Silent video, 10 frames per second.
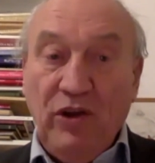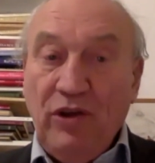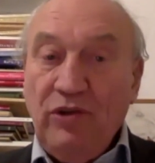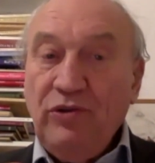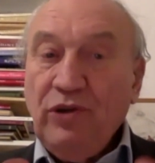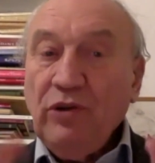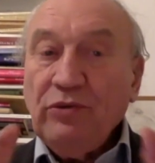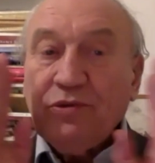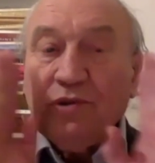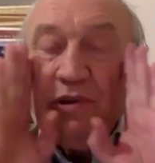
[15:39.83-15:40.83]
you
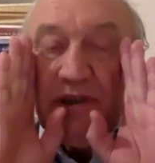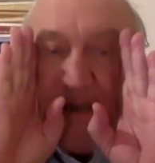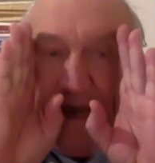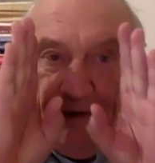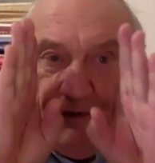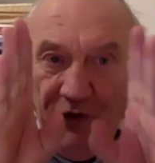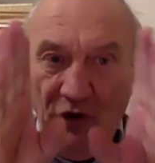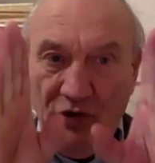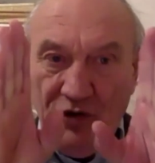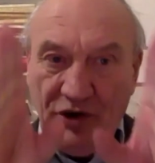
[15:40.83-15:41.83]
don't stay
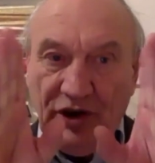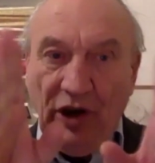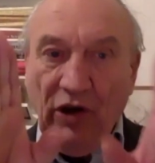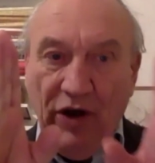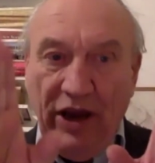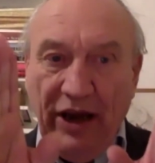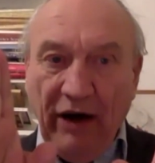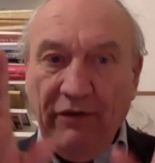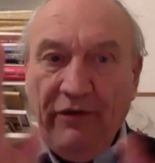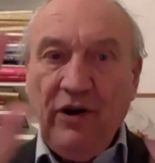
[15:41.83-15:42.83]
focused long enough
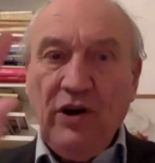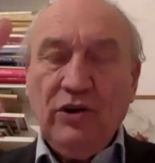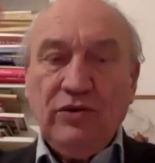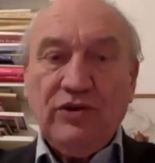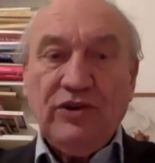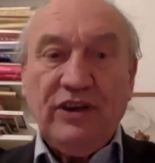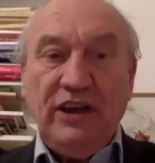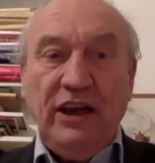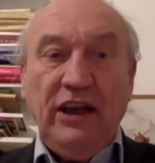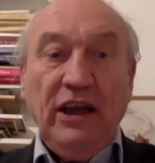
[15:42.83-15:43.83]
to
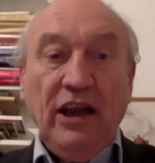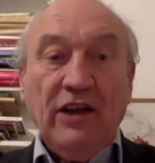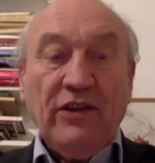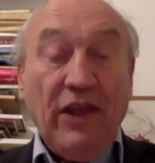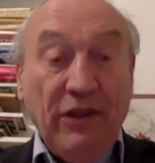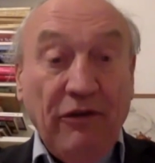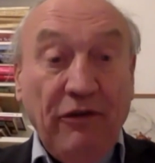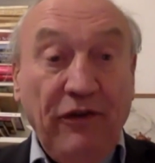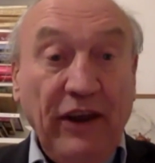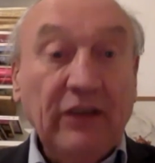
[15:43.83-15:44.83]
see that the
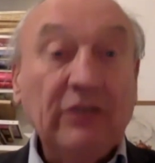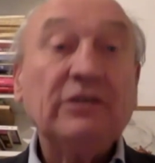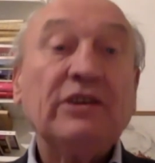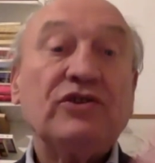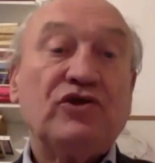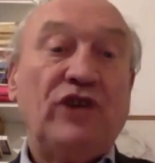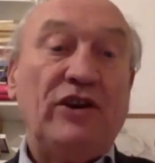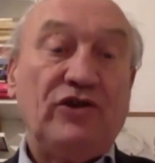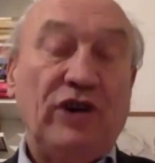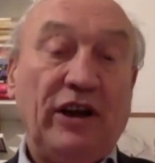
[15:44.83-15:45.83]
field is
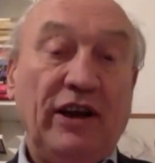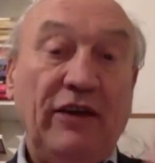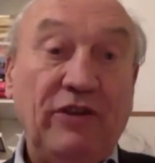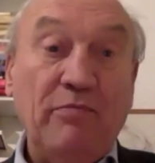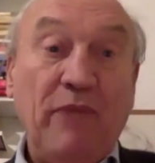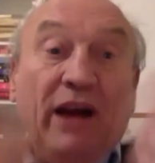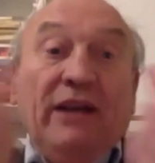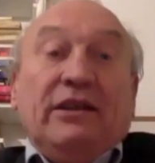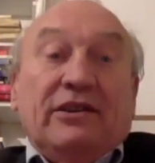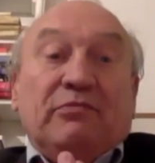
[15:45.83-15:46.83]
changing. If the mind
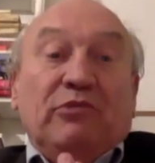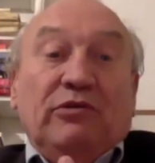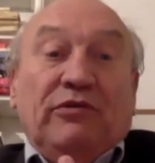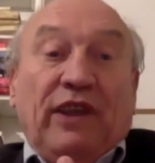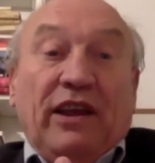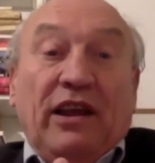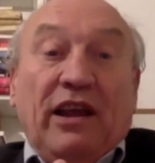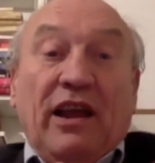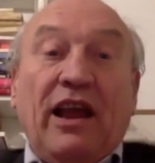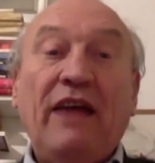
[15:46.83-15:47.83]
is moving,
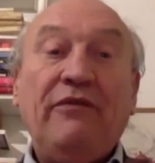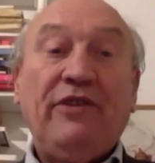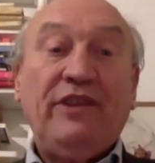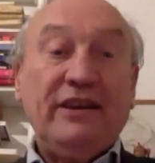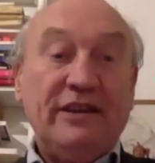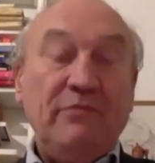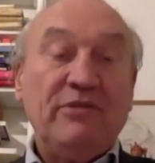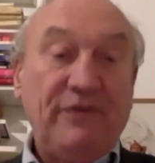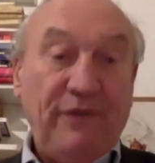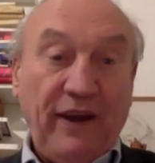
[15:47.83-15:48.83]
everything seems
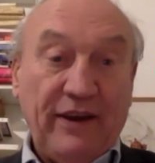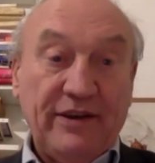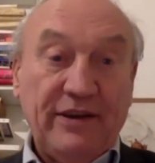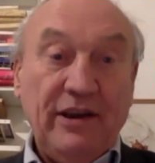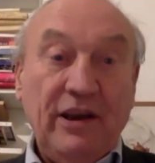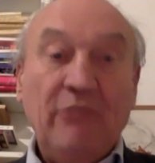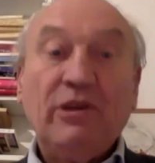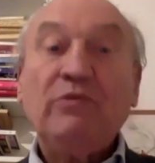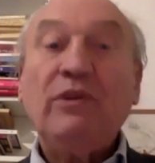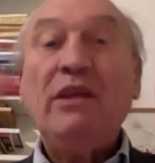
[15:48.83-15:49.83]
fixed. But
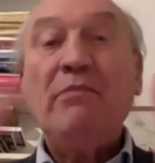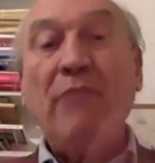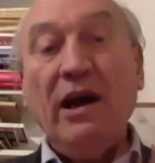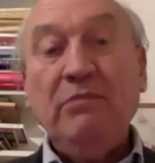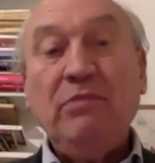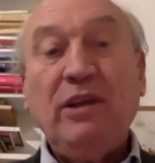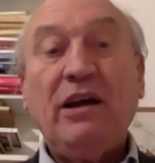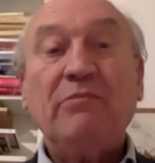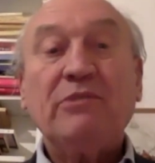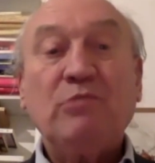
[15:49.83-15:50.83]
when the mind
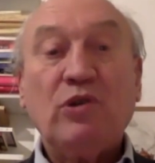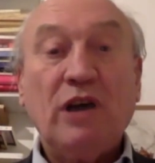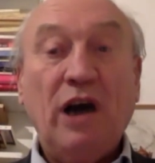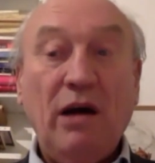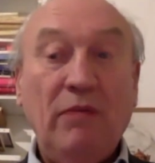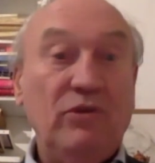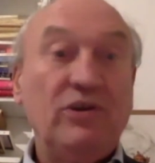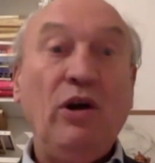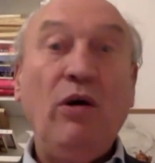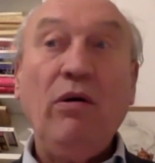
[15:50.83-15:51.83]
becomes more calm, you
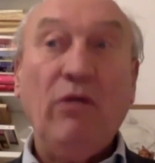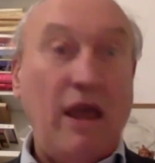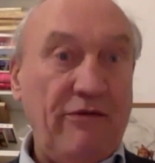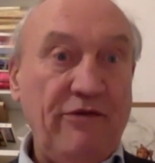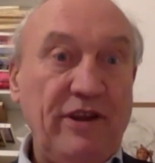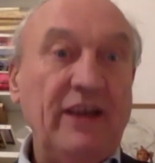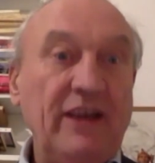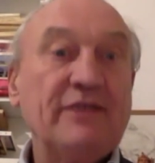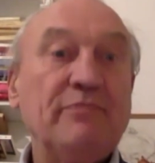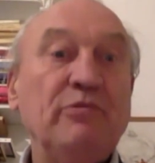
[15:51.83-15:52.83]
see, oh, everything
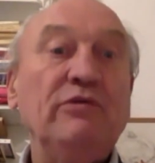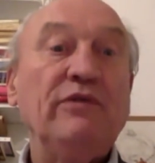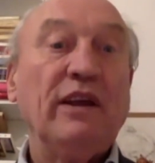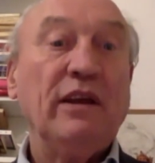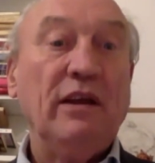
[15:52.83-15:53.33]
is moving.